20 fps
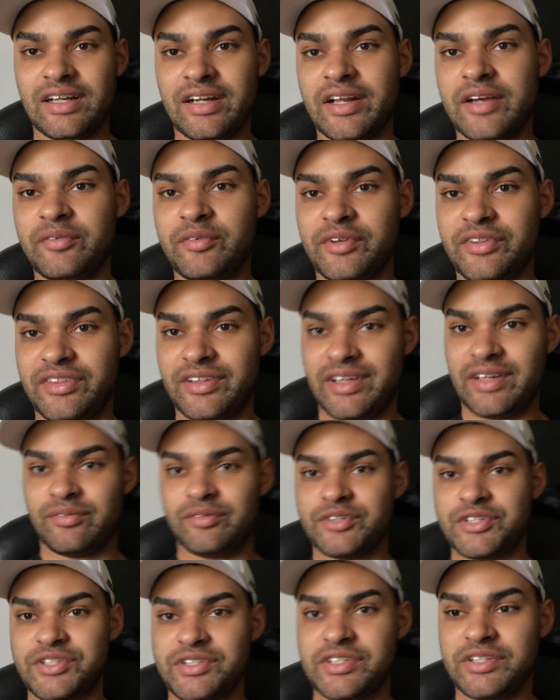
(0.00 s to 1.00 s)
everything
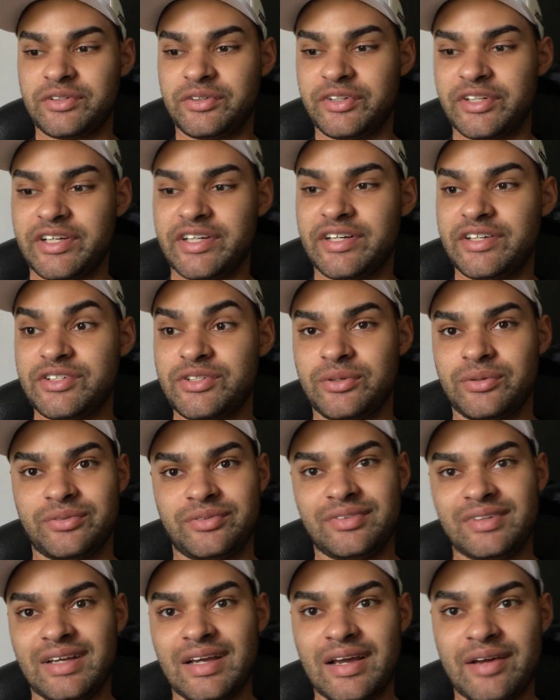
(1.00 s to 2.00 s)
every single day.
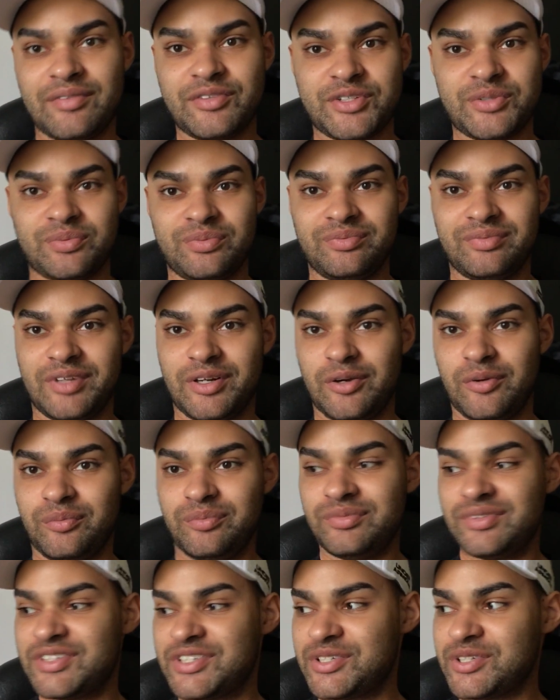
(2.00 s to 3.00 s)
So I was,
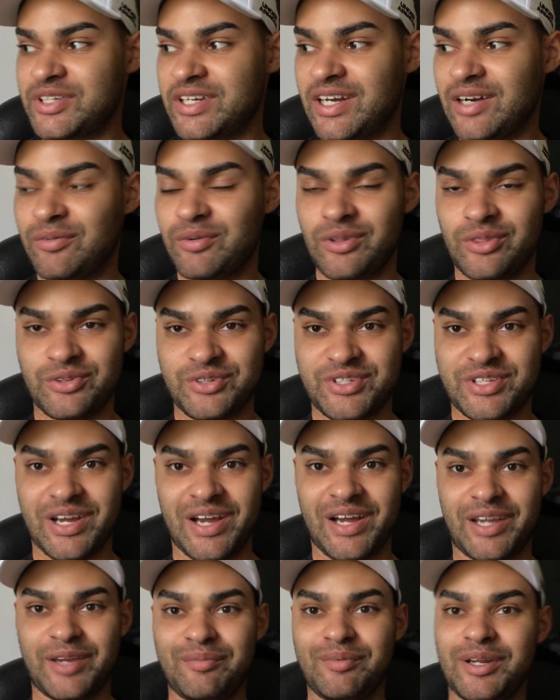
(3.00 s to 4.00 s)
this is kind of one of those
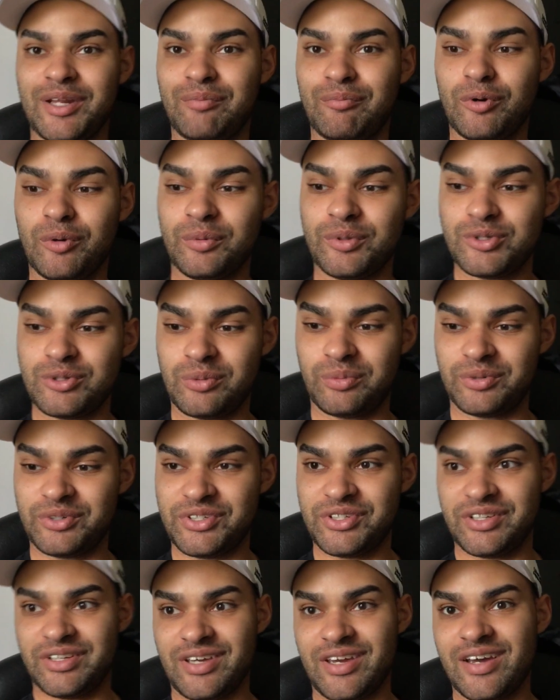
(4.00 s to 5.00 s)
documenting moments where I'm going to
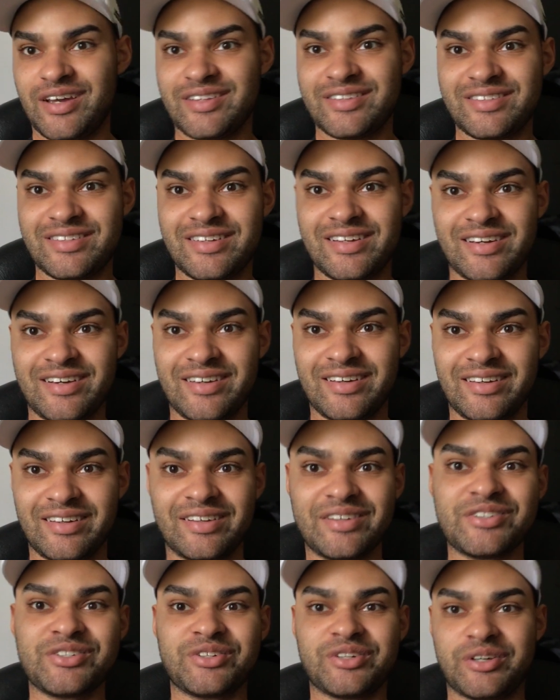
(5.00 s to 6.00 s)
say, yeah, today and
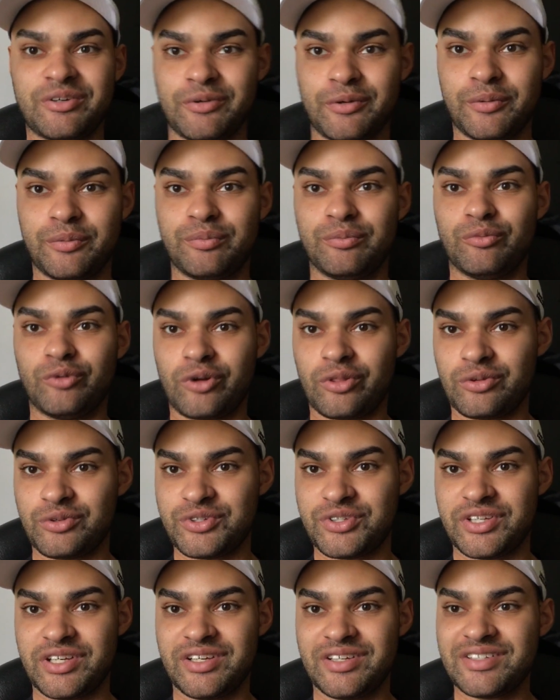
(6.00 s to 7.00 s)
yesterday were one of
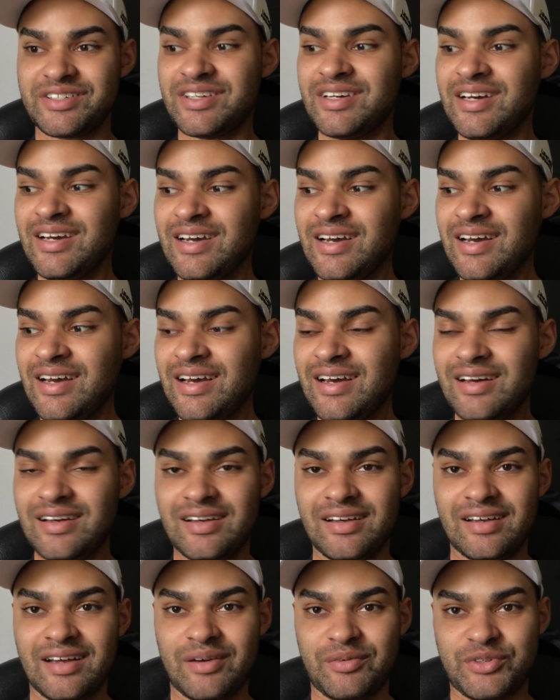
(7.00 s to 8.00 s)
those days.
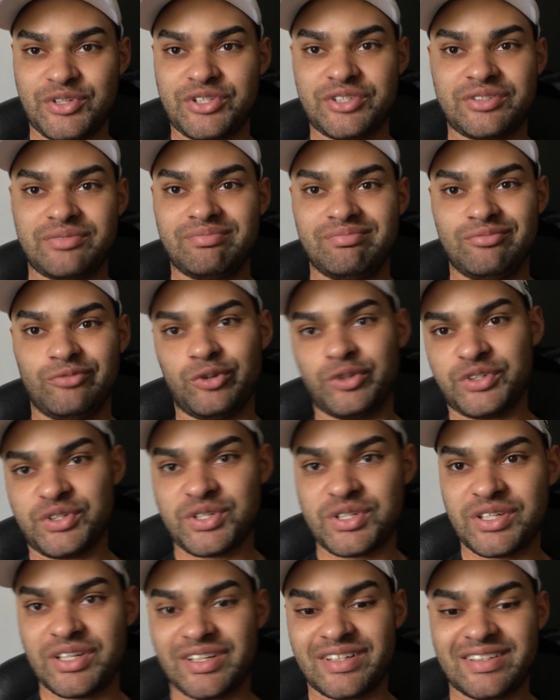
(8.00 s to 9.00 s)
I was really
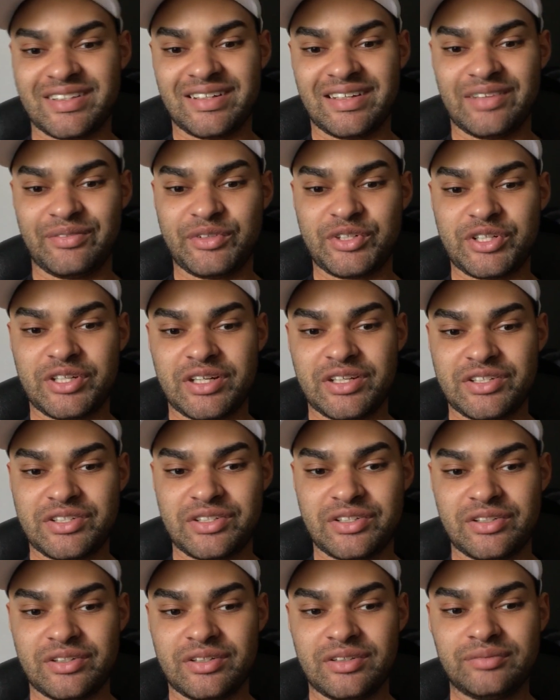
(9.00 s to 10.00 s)
sick, didn't have a chance
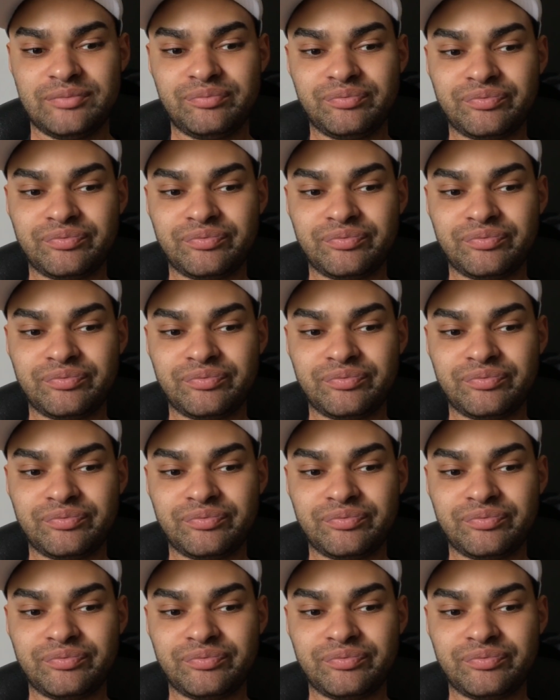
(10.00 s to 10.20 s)
to